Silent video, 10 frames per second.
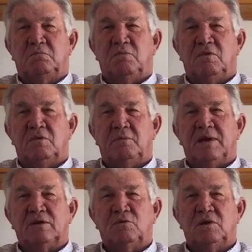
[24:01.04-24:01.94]
the
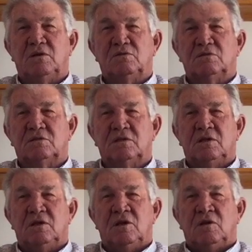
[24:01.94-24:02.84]
back windows,
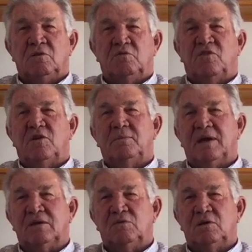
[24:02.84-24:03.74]
the very
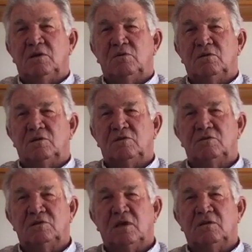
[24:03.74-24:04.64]
back window and the 2
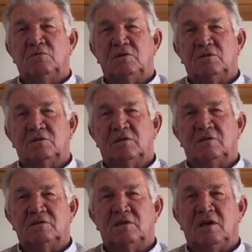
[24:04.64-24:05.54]
side windows on the
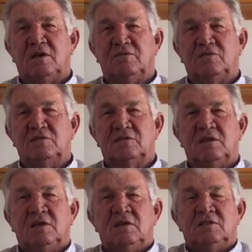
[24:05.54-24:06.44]
side, if you're
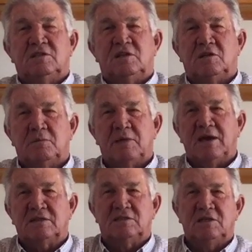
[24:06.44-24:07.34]
sitting in the
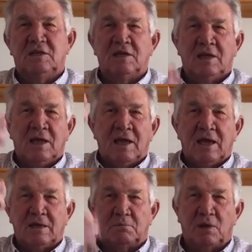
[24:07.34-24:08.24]
back seat,
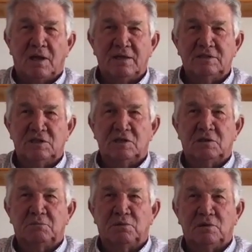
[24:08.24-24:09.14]
had blinds that you
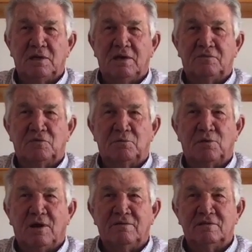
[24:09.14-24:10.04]
could pull down for
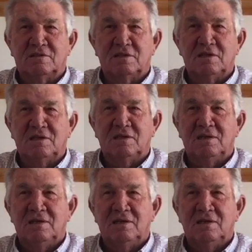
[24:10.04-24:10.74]
privacy.